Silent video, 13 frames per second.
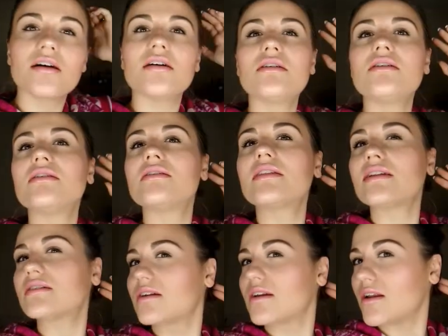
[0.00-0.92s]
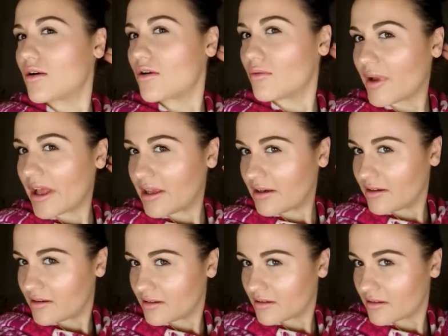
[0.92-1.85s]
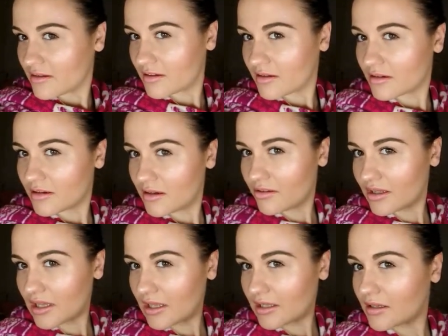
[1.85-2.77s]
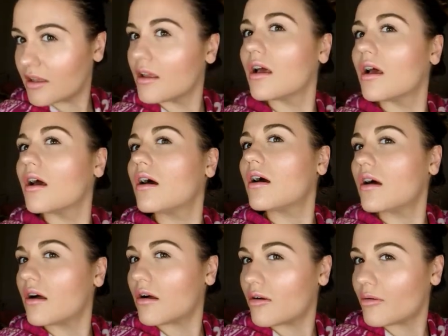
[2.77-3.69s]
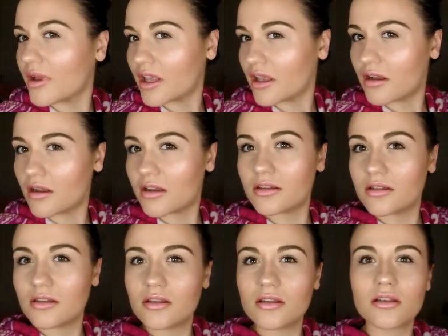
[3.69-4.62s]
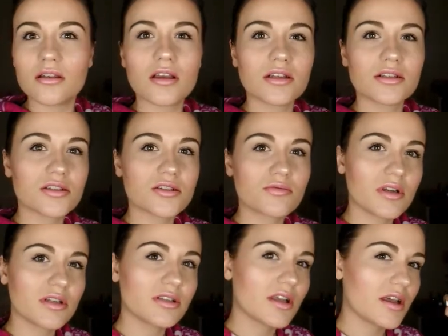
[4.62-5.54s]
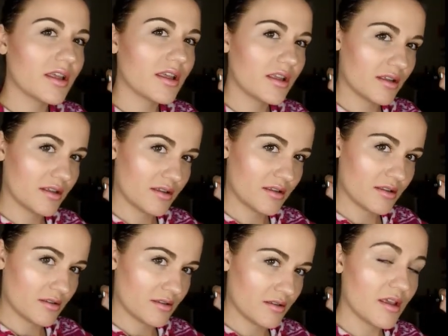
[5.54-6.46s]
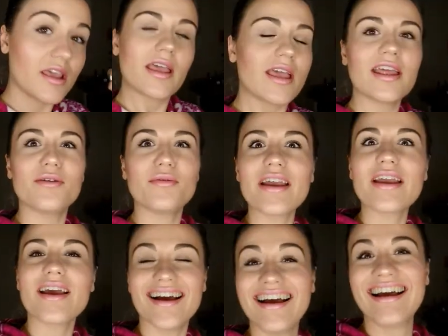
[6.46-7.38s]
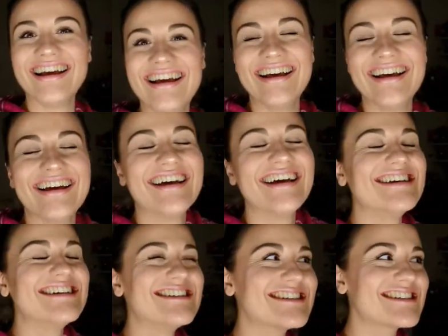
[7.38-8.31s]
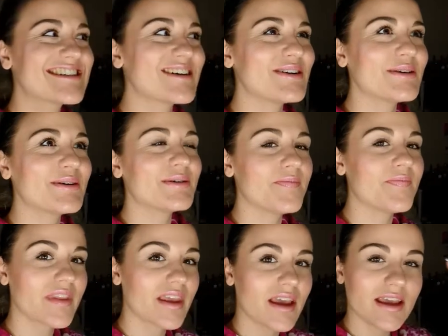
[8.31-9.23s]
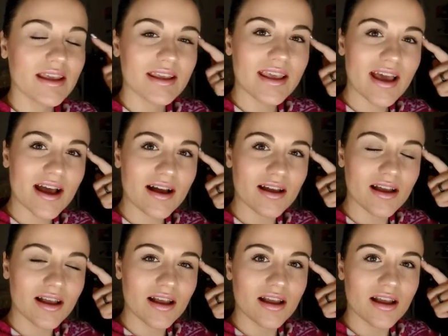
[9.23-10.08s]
Oh, that glow, man. Look at that. Oh my god, I just want to die. Anyway, so yeah,